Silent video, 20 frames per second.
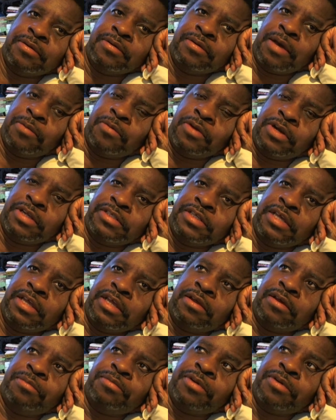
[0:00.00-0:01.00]
I want to see
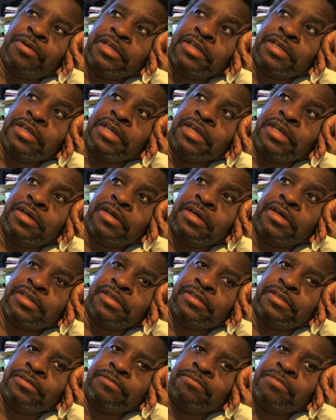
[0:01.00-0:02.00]
it. I'll probably see it.
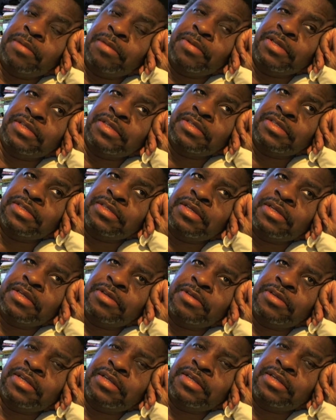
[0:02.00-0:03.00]
Maybe I'm
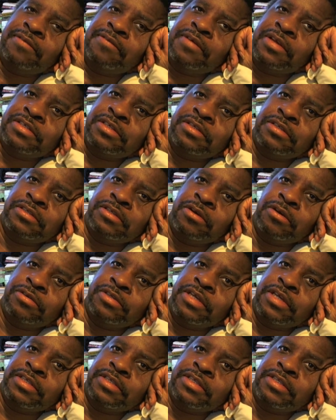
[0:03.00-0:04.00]
trying to see if I should go
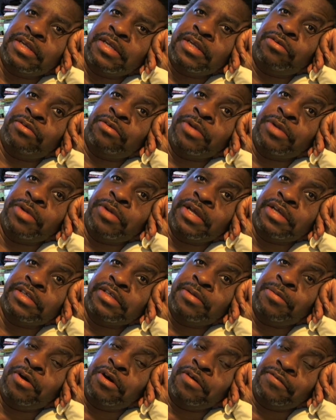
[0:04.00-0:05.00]
see it Sunday or Monday
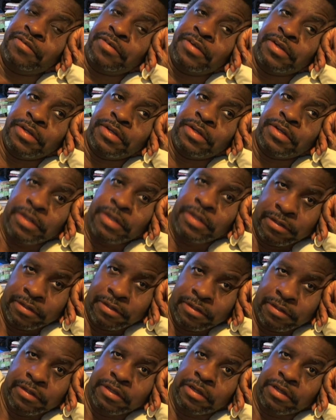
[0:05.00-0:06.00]
because I'm off.
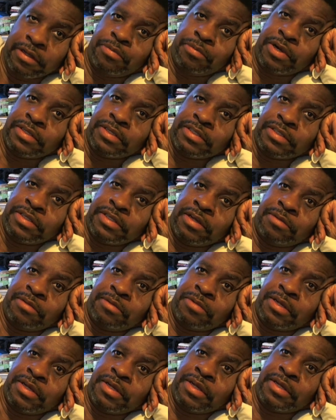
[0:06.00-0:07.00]
President's Day on
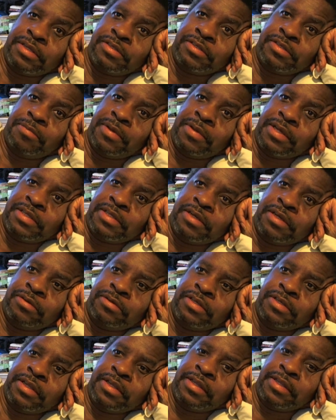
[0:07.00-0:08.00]
Monday, so maybe I should go
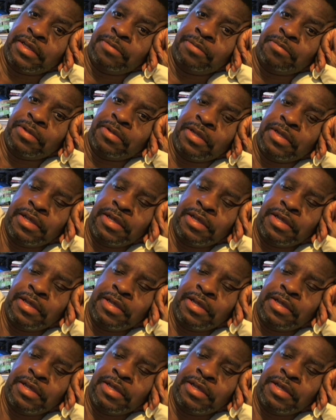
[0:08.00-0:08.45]
see it then.